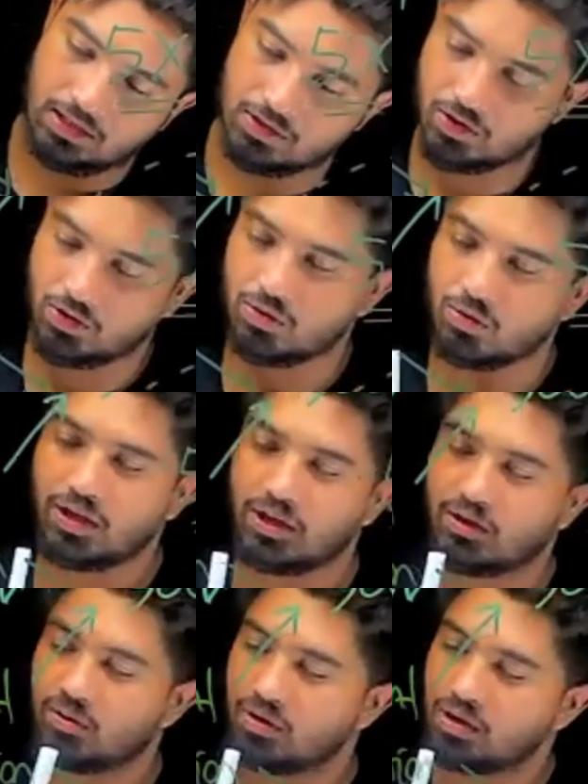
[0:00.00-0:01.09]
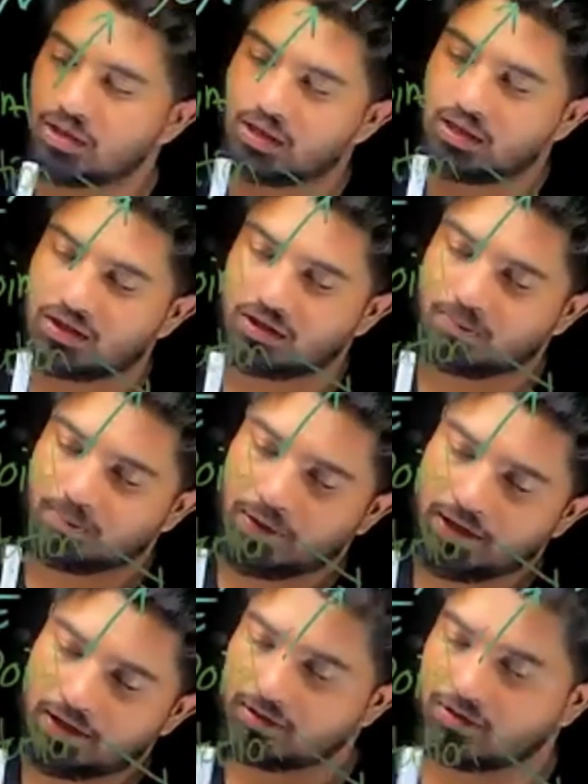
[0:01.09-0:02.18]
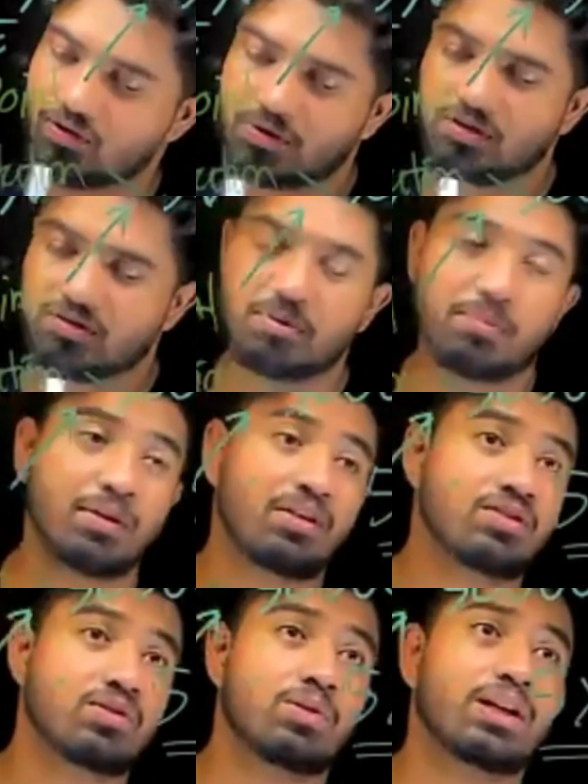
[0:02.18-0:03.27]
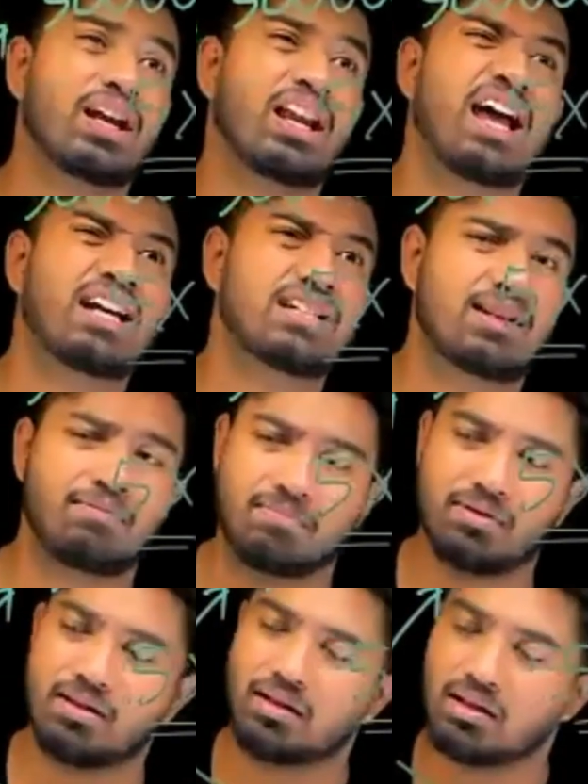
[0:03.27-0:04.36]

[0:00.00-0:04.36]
So you don't need to spend so much of memory of storing a large number,